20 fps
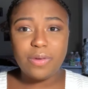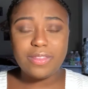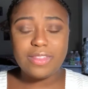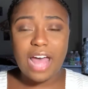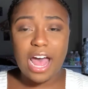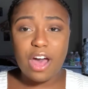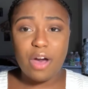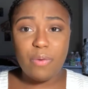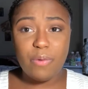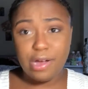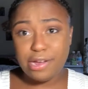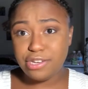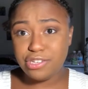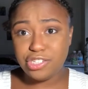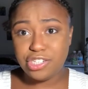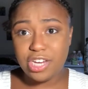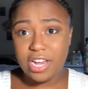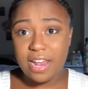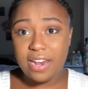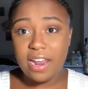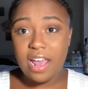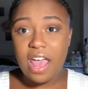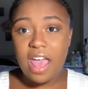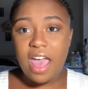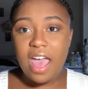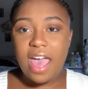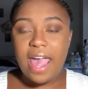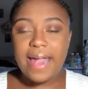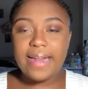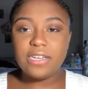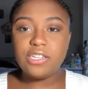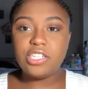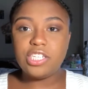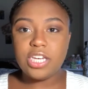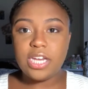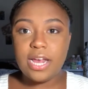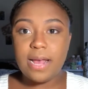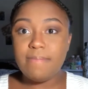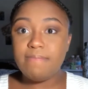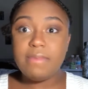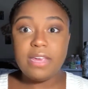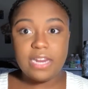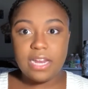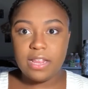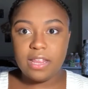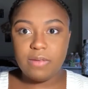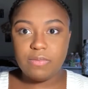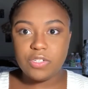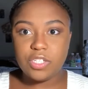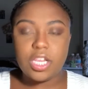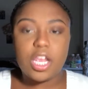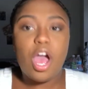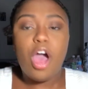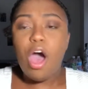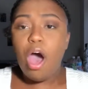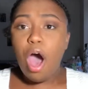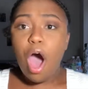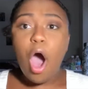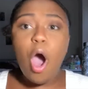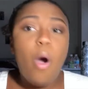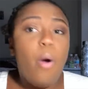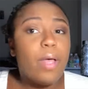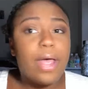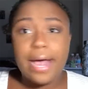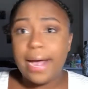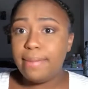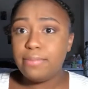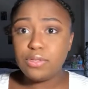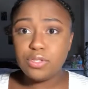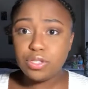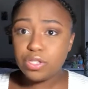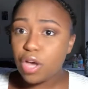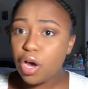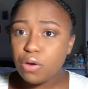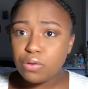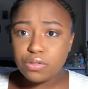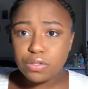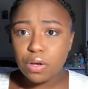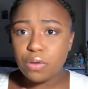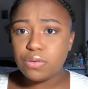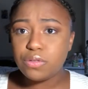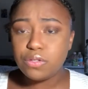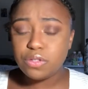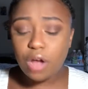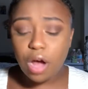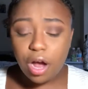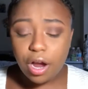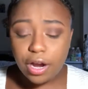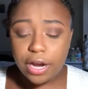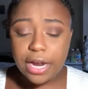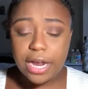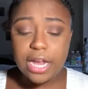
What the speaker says: with that question. And she immediately was just like, oh, like, I'm so, so sorry.